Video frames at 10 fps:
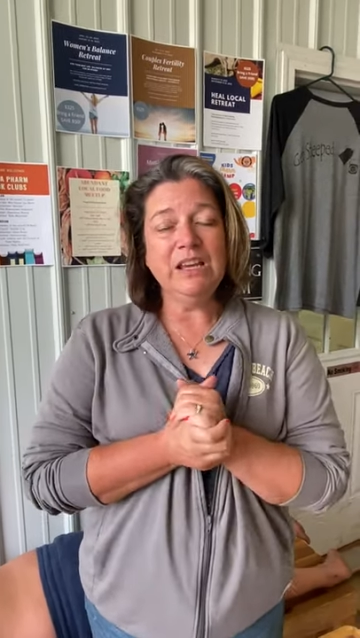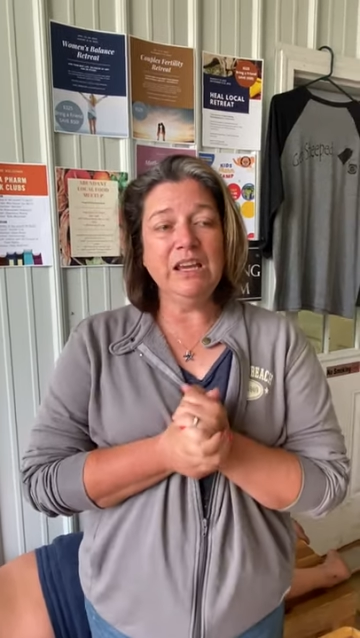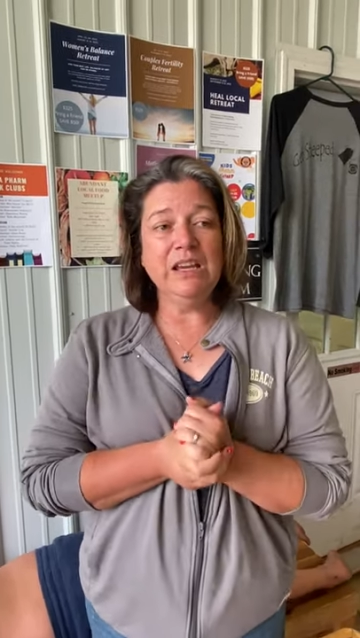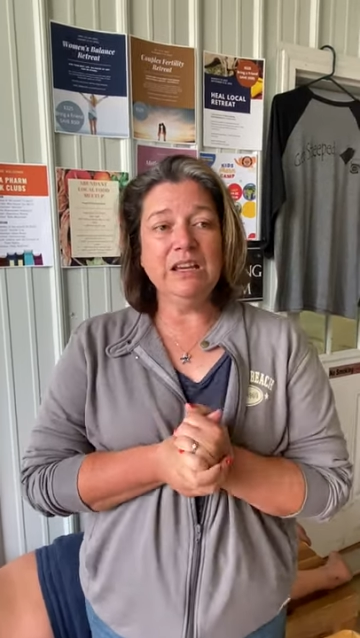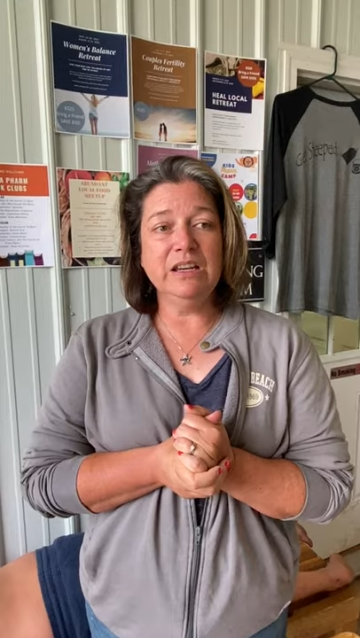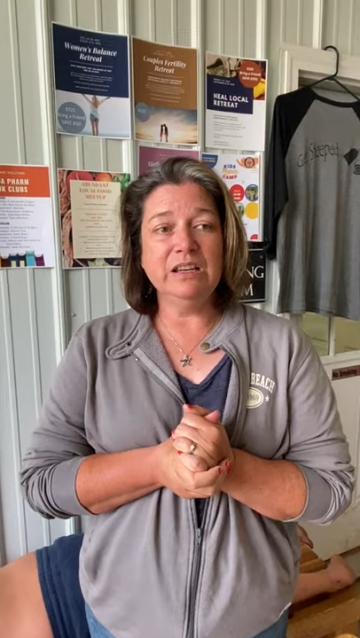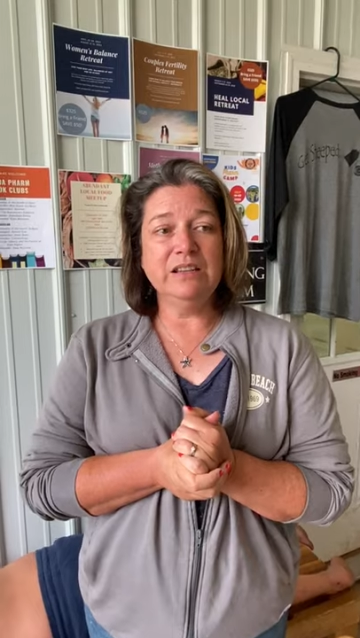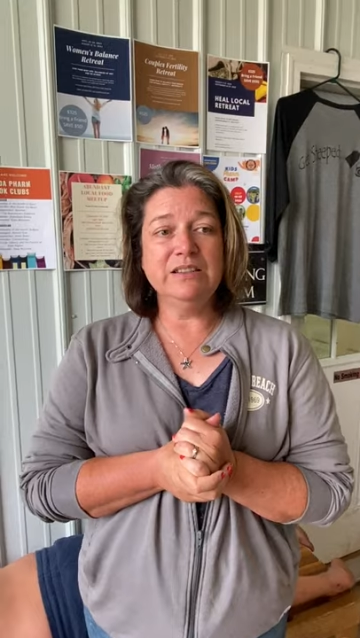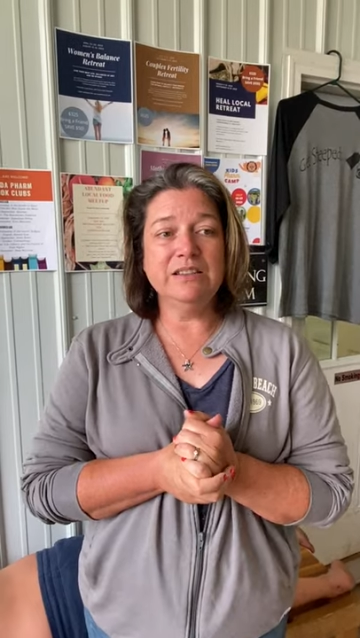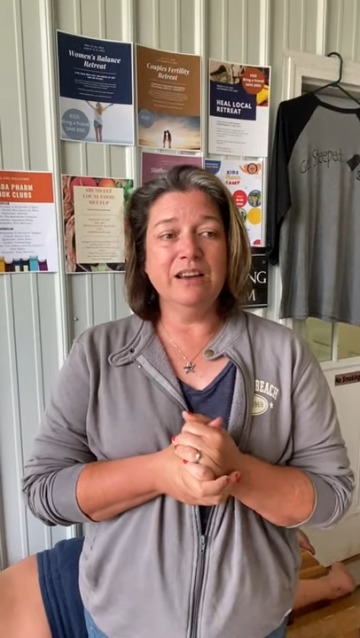
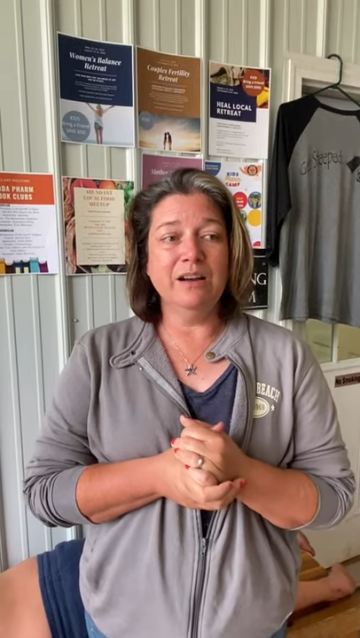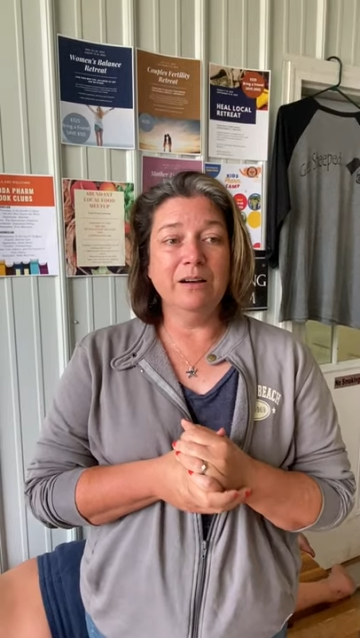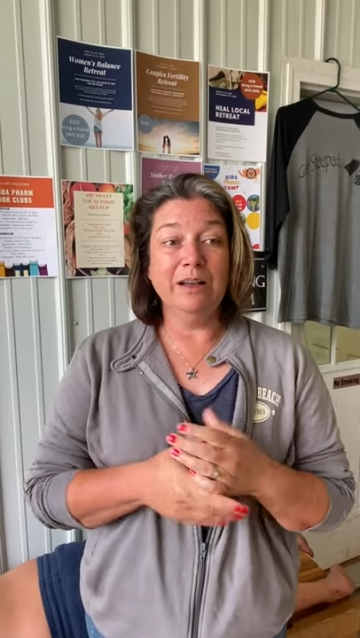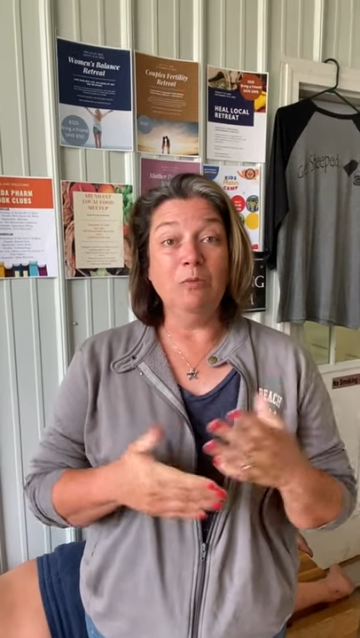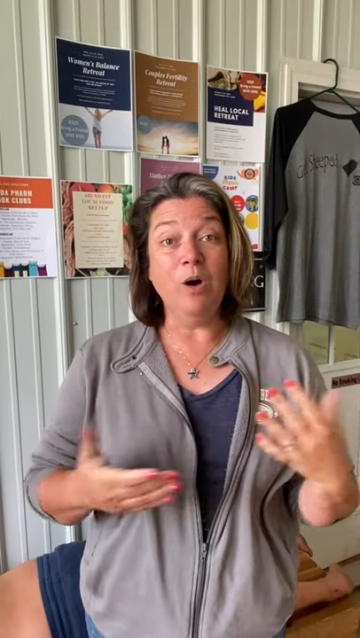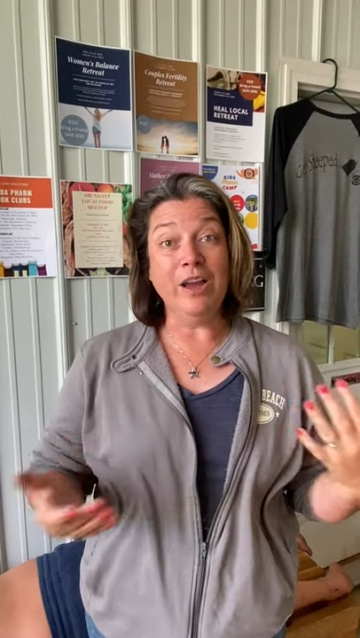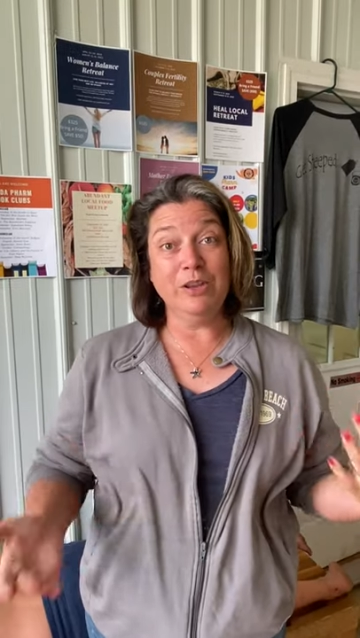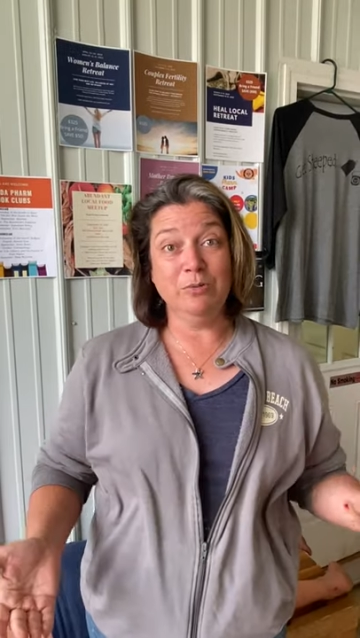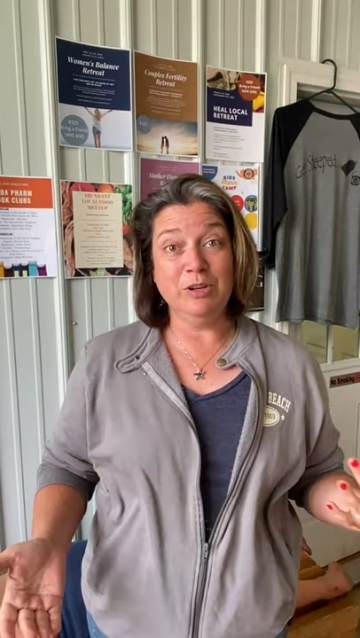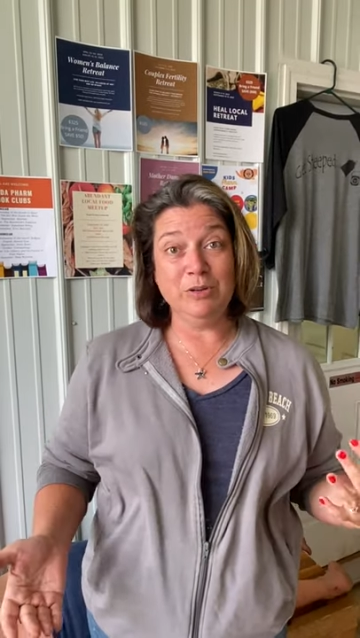and, uh, and why
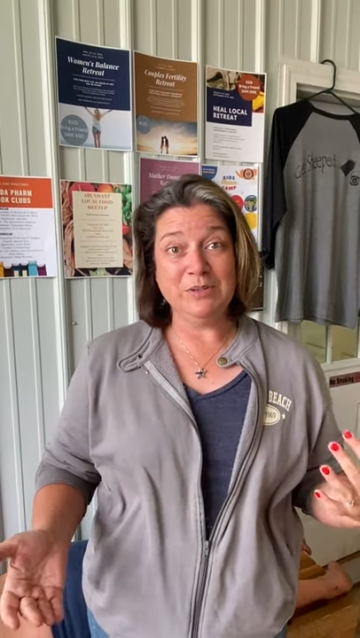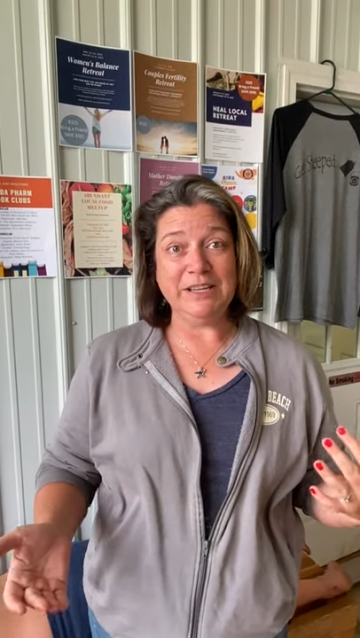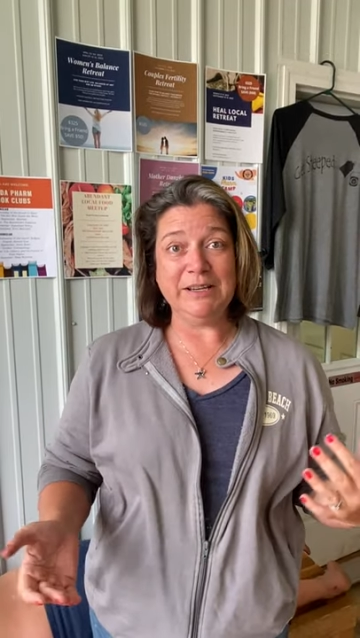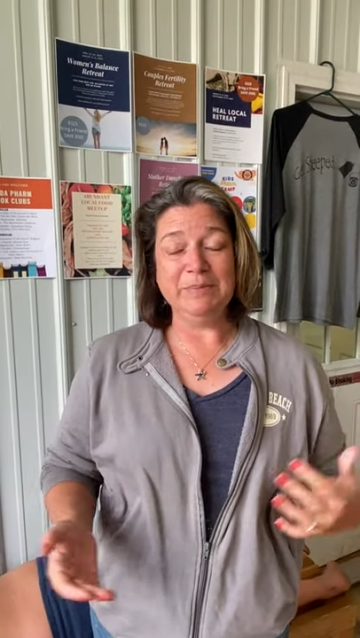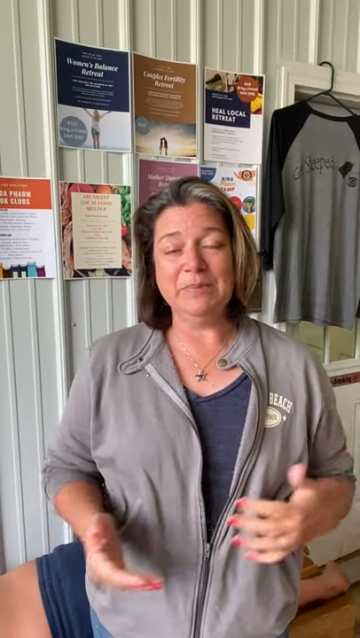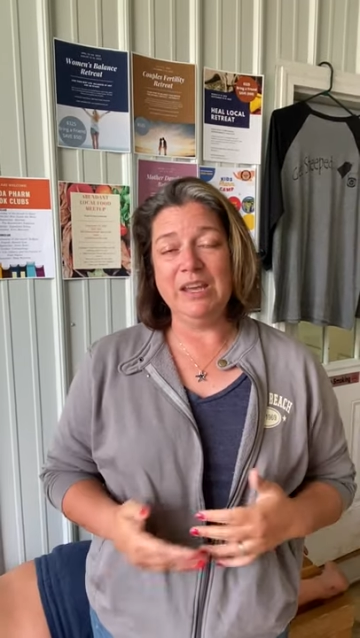you would use it.